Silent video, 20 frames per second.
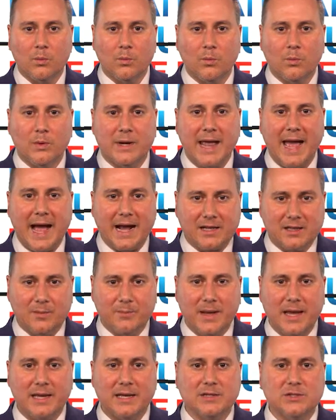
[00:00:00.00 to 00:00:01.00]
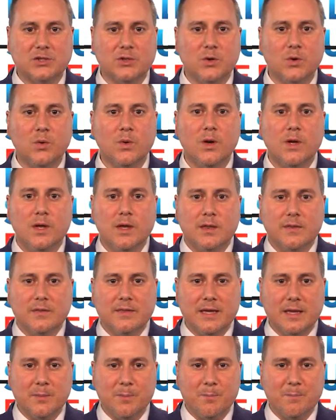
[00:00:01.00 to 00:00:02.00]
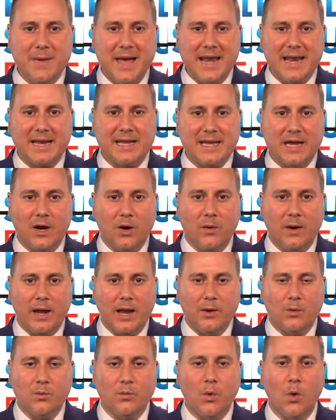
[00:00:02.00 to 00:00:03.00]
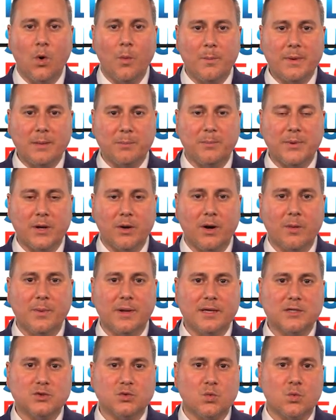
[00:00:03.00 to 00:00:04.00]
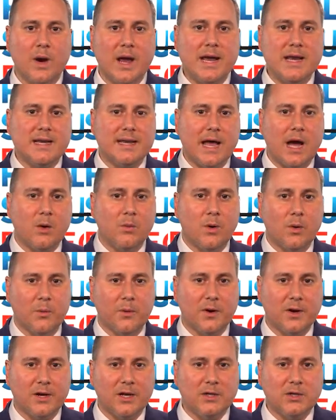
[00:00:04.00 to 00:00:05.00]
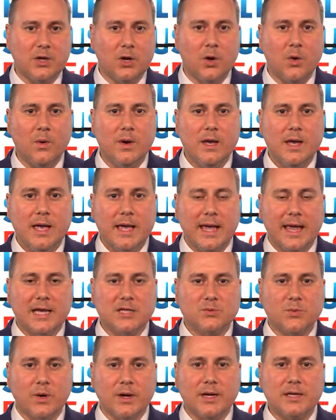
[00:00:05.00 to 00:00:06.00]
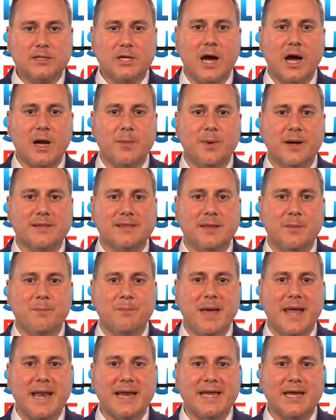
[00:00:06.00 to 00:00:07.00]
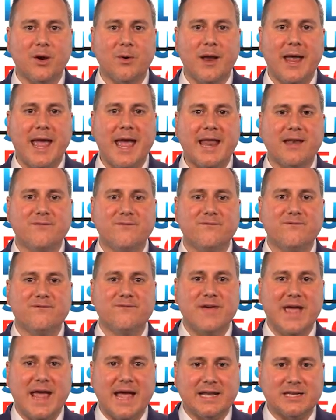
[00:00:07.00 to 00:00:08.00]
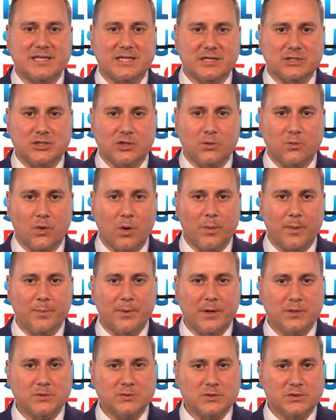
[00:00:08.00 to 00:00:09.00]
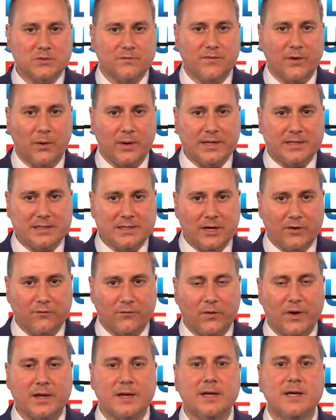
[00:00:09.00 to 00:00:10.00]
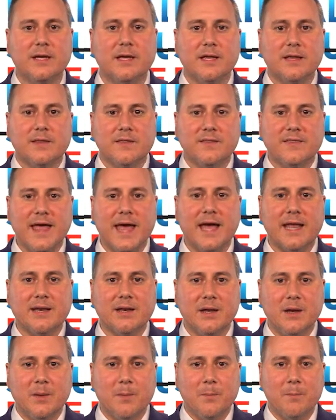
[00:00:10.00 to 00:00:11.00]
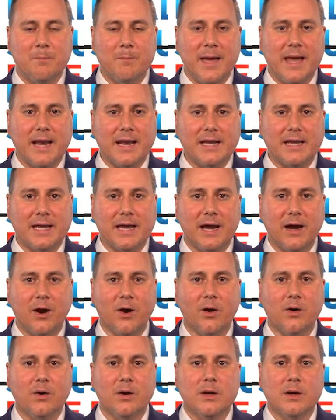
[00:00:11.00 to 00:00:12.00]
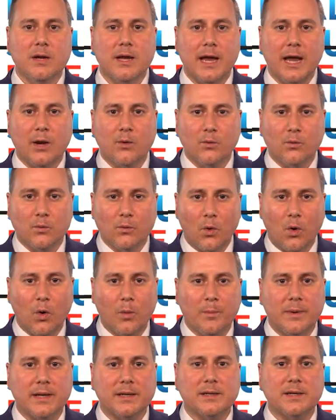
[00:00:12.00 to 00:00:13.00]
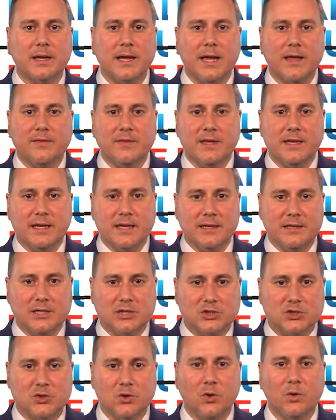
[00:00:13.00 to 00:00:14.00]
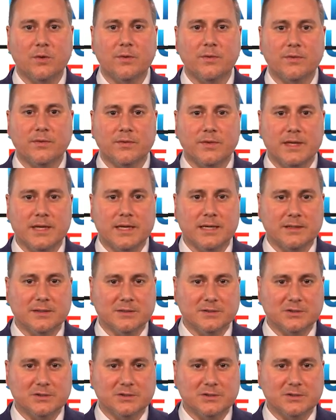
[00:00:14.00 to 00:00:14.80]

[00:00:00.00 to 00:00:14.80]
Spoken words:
reacclimated to the Medicare enrollment period, because right now what we're going to do is we're going to talk about the Medicare Advantage enrollment period, which is very different than Medicare enrollment and the initial, the